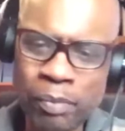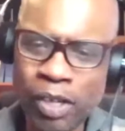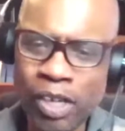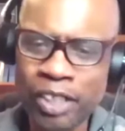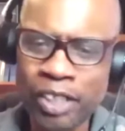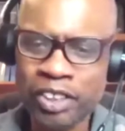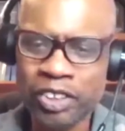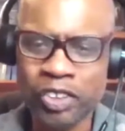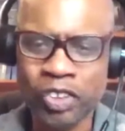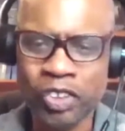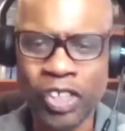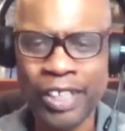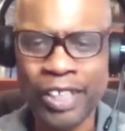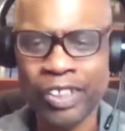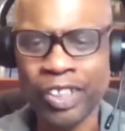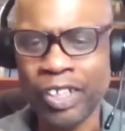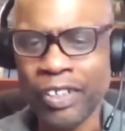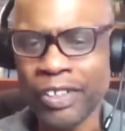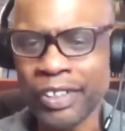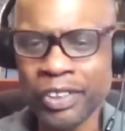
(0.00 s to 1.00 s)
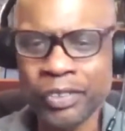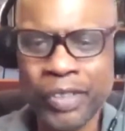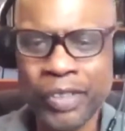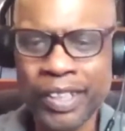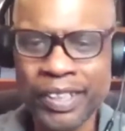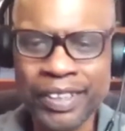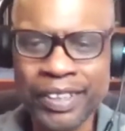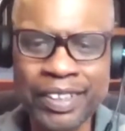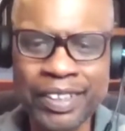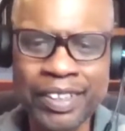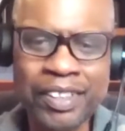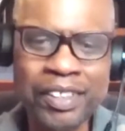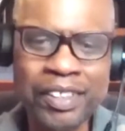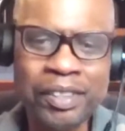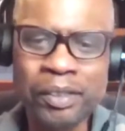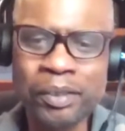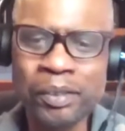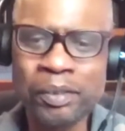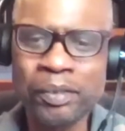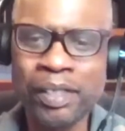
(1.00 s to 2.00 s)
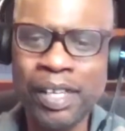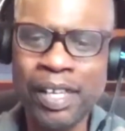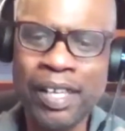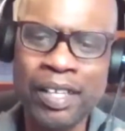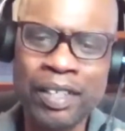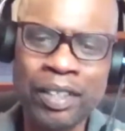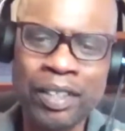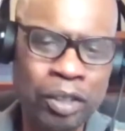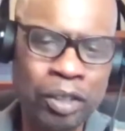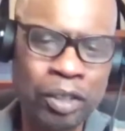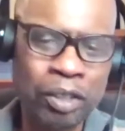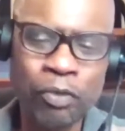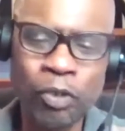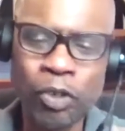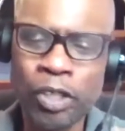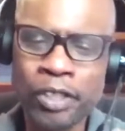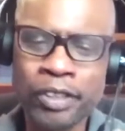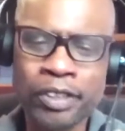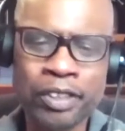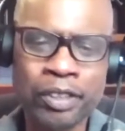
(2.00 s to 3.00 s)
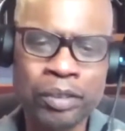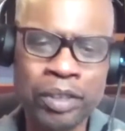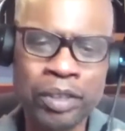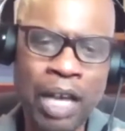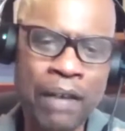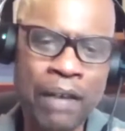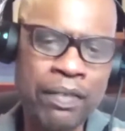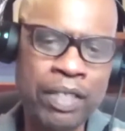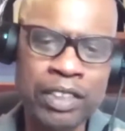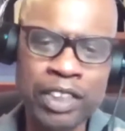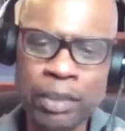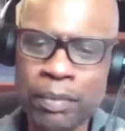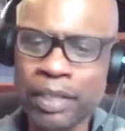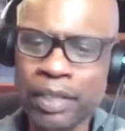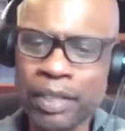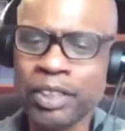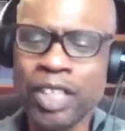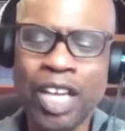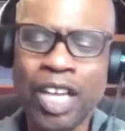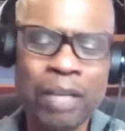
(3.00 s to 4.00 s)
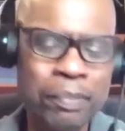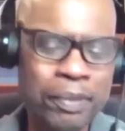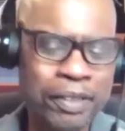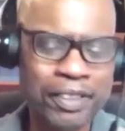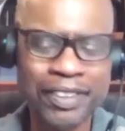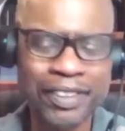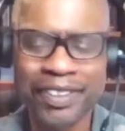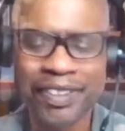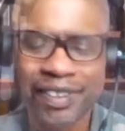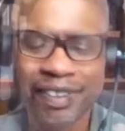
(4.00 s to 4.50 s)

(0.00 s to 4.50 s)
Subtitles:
Mark. Always great to see you and looking forward to diving into some of these topics.